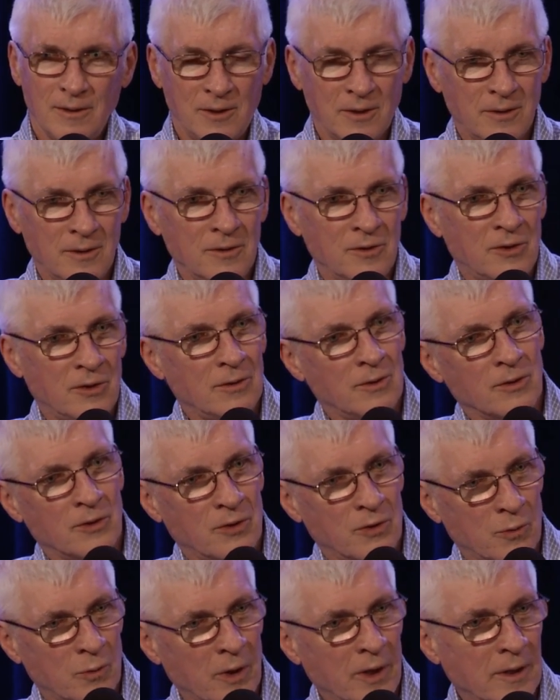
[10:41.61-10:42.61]
didn't
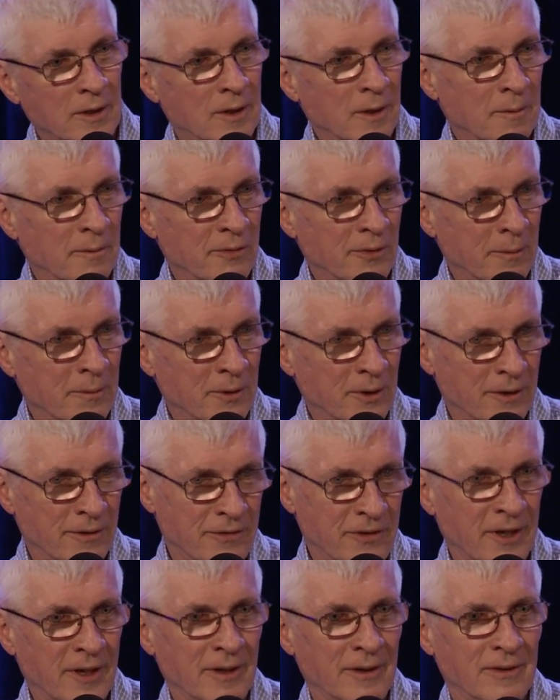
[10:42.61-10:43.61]
dissuade them from their
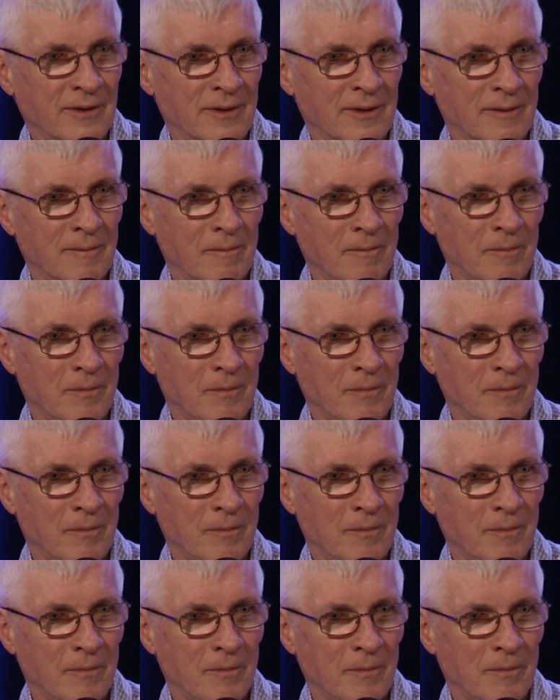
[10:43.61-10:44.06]
faith.